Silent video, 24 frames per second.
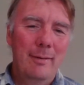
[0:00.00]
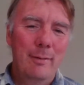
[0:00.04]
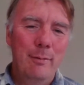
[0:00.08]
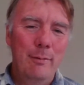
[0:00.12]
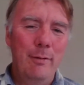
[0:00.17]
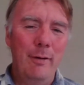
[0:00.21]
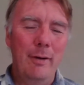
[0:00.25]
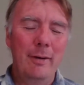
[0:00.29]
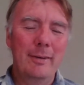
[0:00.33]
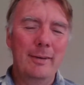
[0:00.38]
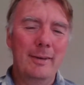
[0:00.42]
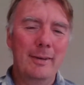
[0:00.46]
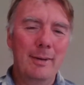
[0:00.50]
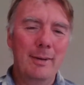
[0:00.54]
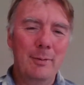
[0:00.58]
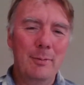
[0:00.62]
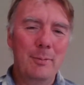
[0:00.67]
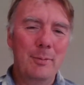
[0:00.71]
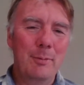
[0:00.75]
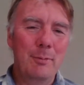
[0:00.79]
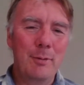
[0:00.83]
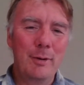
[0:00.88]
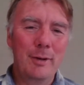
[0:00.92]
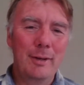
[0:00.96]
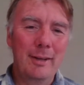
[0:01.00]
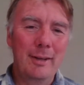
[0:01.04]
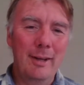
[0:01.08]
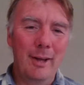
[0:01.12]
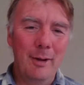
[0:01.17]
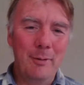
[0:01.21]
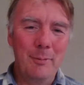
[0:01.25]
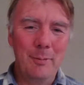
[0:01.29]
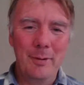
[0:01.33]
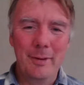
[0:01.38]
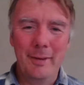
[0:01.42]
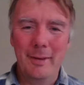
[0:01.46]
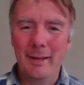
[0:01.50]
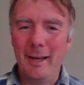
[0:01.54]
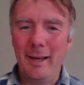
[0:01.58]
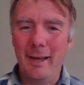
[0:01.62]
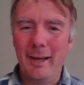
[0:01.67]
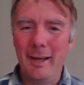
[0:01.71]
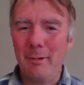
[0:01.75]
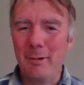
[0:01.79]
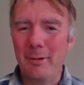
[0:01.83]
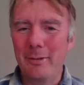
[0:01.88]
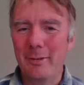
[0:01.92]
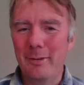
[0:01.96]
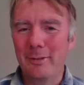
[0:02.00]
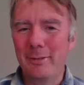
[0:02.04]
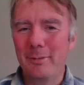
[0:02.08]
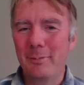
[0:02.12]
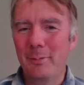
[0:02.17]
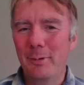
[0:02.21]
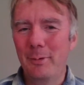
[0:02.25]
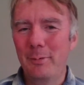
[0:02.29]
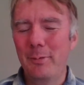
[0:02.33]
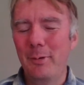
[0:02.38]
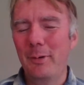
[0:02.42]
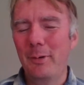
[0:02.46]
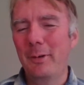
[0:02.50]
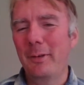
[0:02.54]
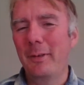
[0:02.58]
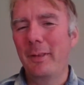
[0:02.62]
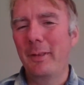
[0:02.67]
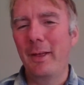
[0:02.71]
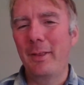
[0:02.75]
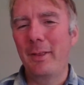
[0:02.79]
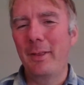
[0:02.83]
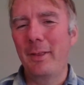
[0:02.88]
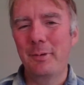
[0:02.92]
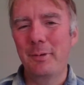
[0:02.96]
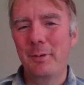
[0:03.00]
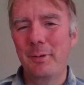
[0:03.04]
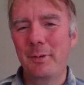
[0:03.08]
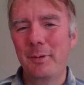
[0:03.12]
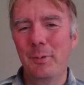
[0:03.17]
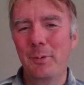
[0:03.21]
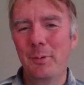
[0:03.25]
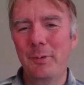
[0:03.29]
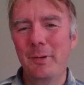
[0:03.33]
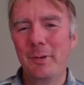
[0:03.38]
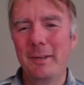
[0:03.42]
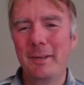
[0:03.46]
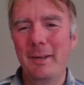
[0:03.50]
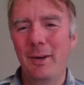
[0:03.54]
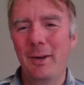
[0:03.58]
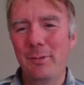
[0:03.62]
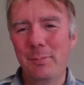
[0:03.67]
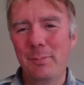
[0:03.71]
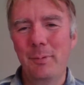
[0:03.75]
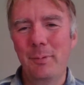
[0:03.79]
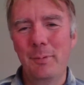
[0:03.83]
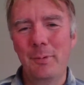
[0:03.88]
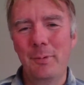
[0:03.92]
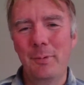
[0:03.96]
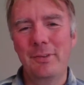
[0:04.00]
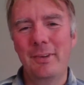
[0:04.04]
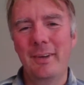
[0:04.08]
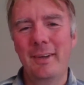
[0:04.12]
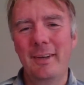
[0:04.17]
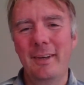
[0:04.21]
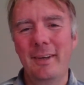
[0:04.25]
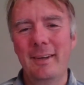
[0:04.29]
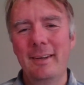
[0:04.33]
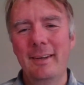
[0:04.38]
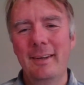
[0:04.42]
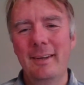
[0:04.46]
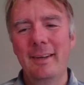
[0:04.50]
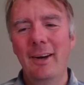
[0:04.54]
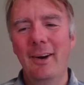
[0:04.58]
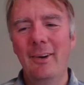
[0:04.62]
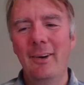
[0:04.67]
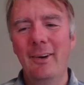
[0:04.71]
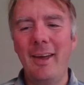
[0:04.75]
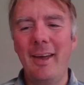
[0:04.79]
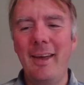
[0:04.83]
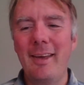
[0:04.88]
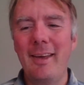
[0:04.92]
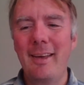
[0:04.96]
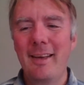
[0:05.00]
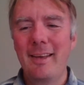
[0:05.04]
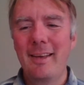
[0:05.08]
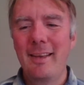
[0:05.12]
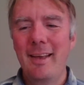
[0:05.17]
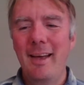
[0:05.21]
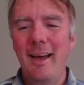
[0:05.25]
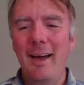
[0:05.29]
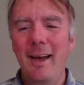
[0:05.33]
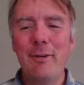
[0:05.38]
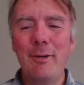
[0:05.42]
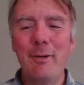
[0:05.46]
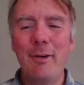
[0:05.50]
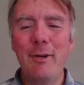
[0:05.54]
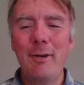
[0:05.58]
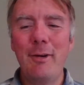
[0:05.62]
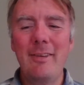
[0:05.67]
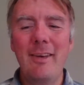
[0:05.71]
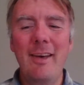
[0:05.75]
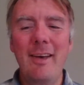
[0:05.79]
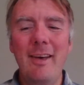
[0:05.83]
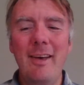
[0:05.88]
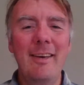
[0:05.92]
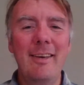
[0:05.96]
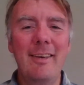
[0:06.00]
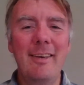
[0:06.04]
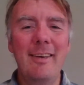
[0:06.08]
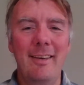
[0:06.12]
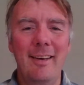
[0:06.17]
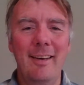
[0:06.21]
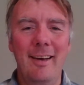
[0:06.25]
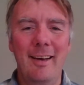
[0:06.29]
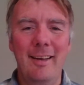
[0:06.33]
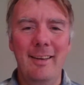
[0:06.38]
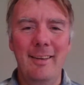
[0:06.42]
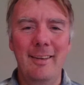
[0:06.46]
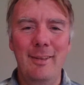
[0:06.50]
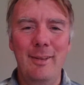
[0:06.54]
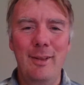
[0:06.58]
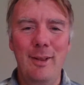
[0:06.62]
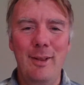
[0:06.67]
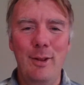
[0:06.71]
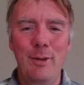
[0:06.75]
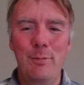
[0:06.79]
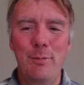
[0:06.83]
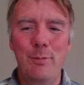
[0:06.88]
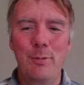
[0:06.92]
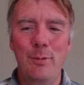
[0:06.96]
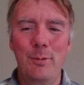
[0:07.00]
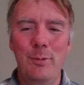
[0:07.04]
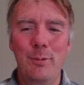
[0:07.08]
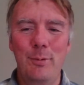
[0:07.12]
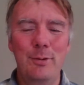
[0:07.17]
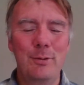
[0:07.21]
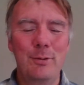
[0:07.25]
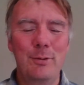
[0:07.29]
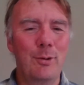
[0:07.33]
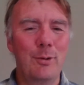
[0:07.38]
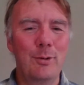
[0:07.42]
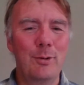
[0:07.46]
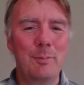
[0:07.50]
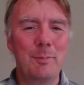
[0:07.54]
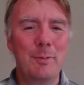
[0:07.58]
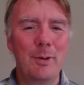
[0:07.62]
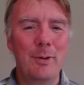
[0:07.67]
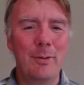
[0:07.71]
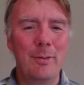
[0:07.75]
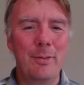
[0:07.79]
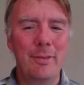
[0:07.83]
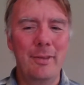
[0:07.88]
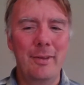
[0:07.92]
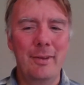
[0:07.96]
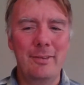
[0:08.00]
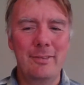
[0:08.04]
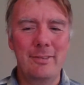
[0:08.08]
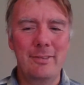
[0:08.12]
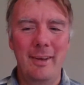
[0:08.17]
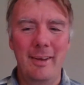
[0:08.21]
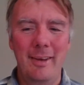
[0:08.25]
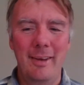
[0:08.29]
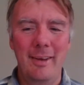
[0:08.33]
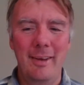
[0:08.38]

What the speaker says: finding that we really like one of the characters, and we'll follow that through in more details, but we'll see. Okay, have a great day, and look forward to you joining me on Thursday.